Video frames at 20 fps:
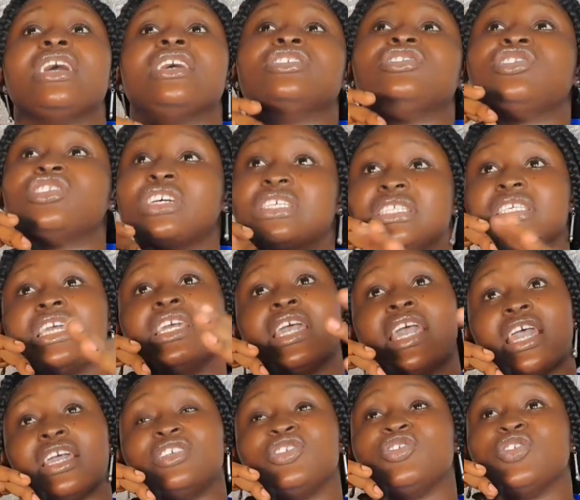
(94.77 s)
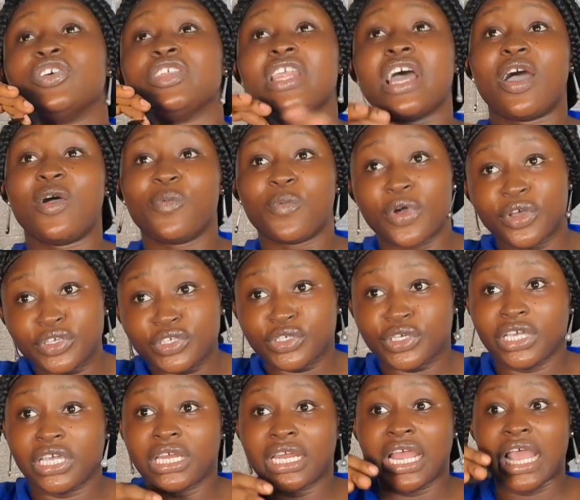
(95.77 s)
Just in case you're now
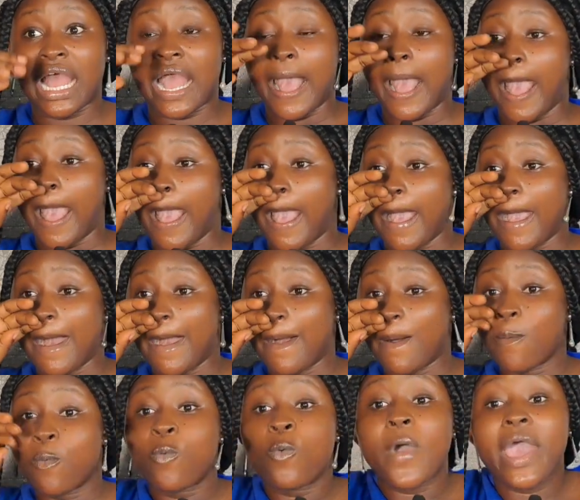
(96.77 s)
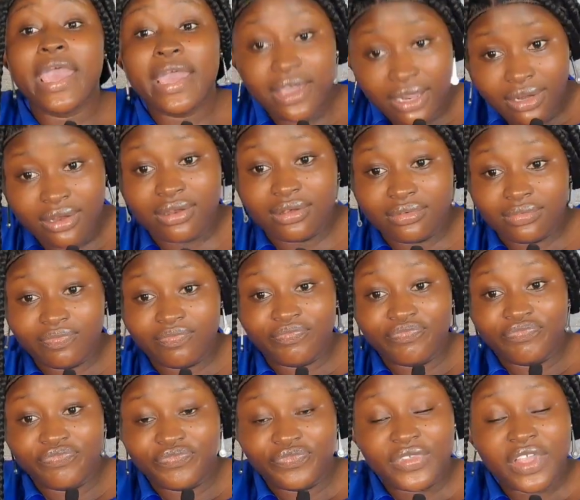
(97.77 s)
wondering when
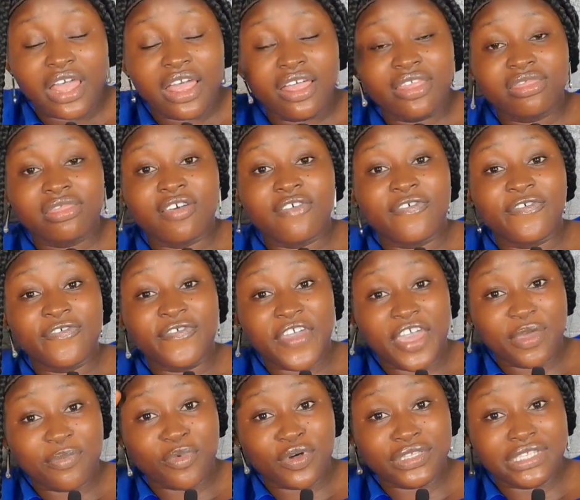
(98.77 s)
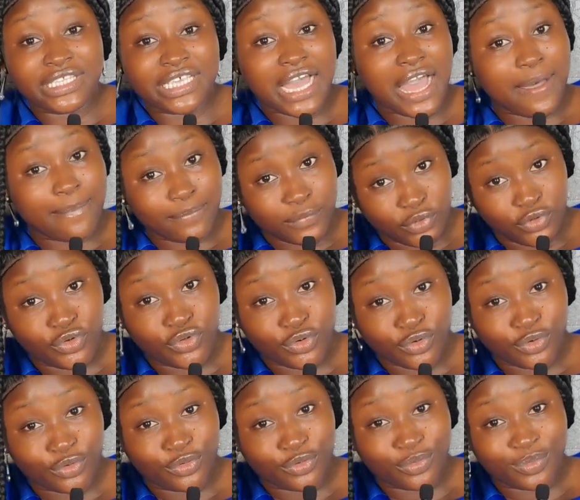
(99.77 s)
the famous Camp
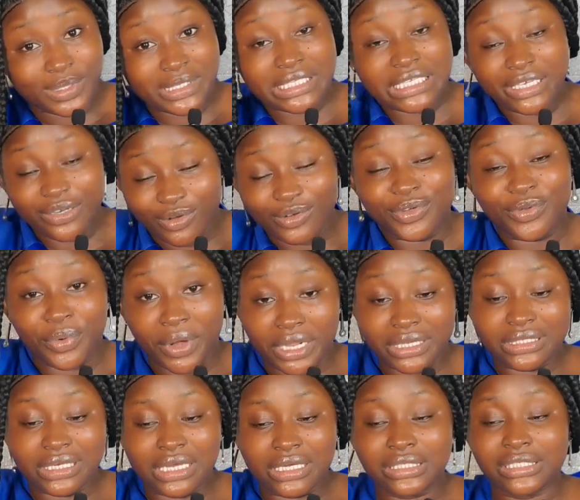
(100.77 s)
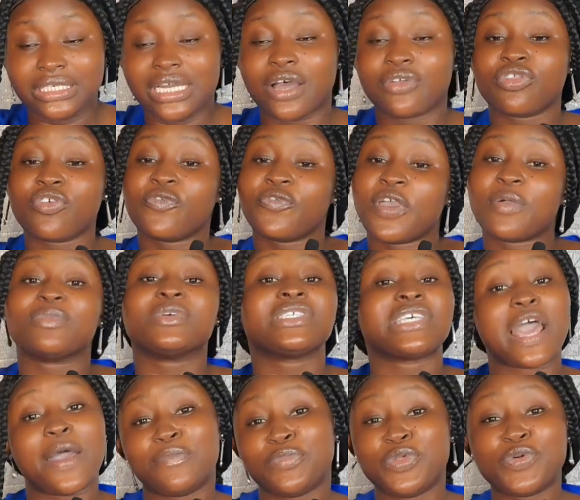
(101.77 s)
Nou was inaugurated. Now, the famous
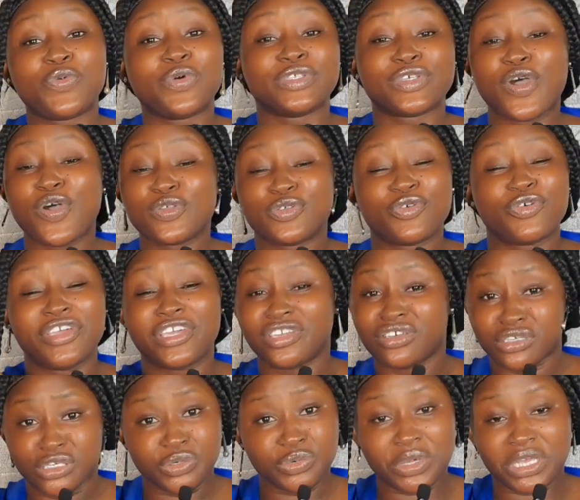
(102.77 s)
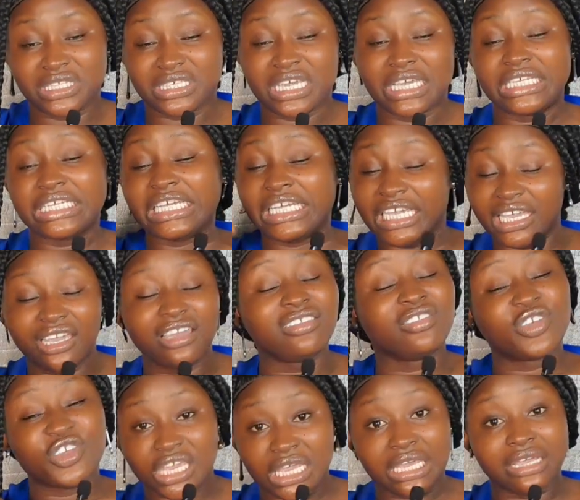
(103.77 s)
Camp Nou was also inaugurated in
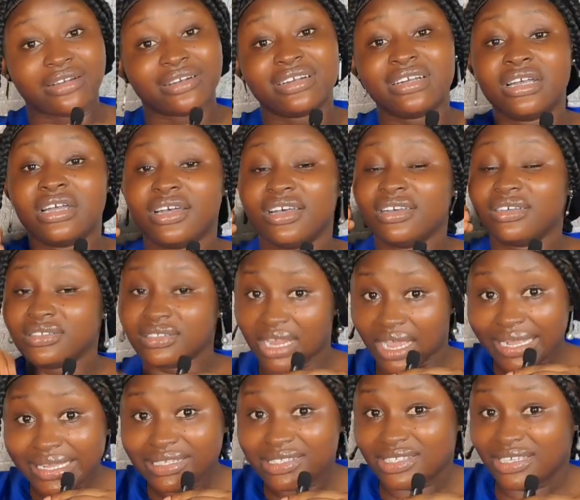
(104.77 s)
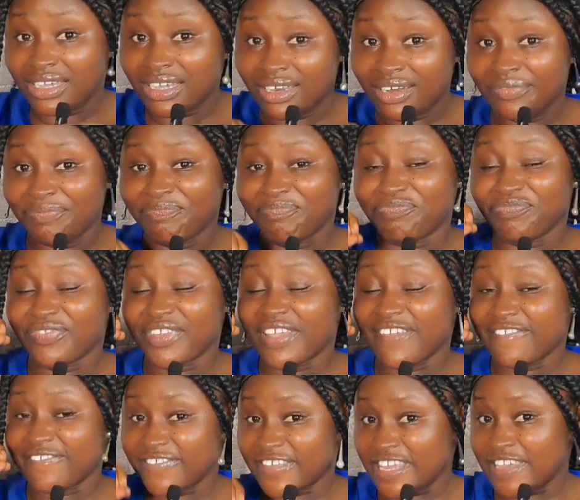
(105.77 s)
the year
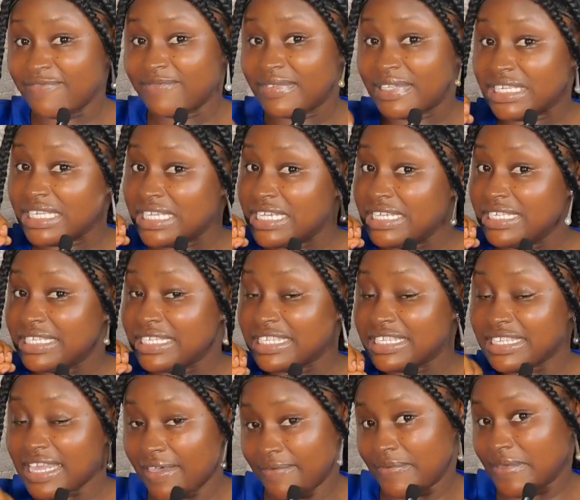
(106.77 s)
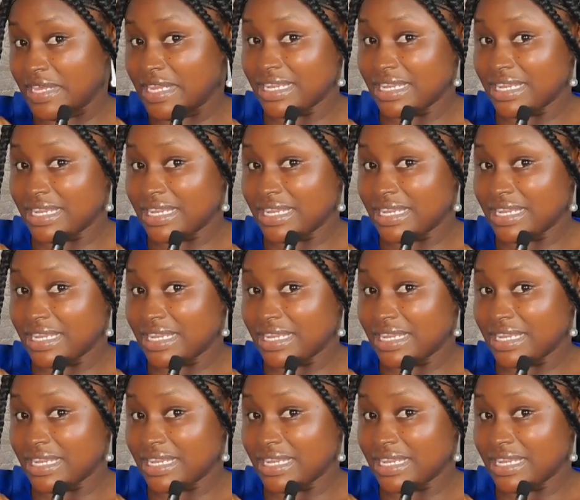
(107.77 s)
1957.